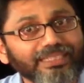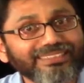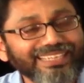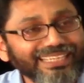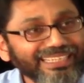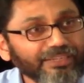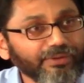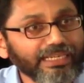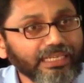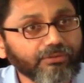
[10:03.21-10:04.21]
He's saying in a
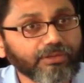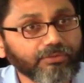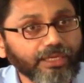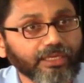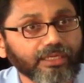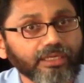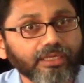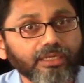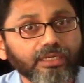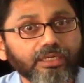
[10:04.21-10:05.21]
very loving way.
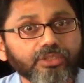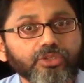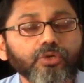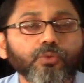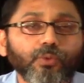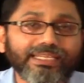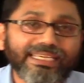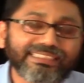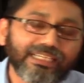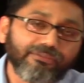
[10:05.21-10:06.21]
So when
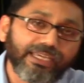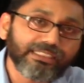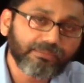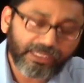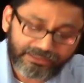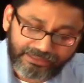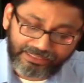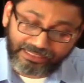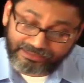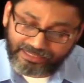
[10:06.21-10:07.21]
he is conveying the message,
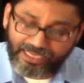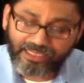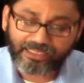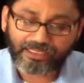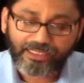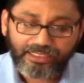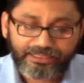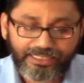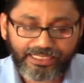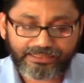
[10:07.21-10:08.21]
he is saying
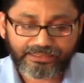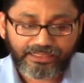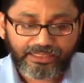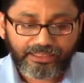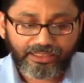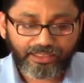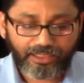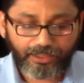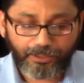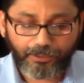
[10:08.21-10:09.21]
that
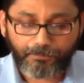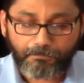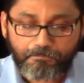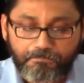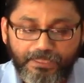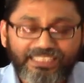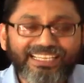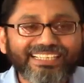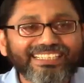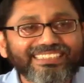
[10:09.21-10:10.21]
that
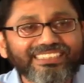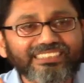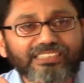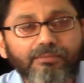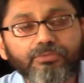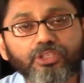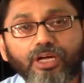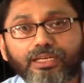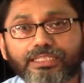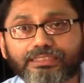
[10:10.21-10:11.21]
there's some
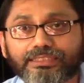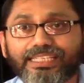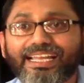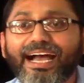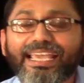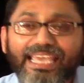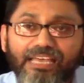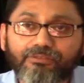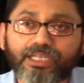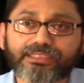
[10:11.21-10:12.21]
knowledge that I
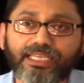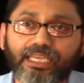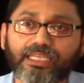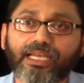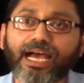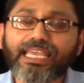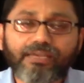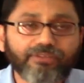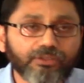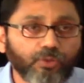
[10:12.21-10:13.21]
have attained, I
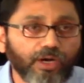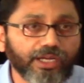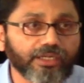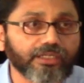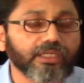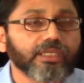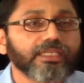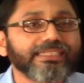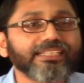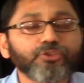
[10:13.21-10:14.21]
have acquired,
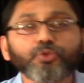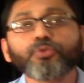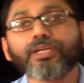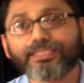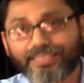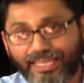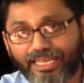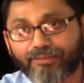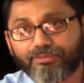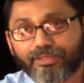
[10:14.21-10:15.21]
that you do not
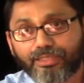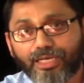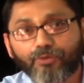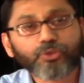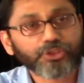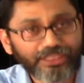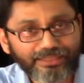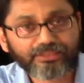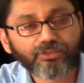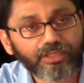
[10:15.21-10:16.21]
have. I want to
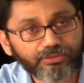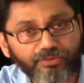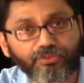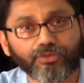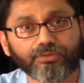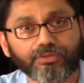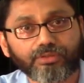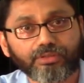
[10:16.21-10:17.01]
share this knowledge with you.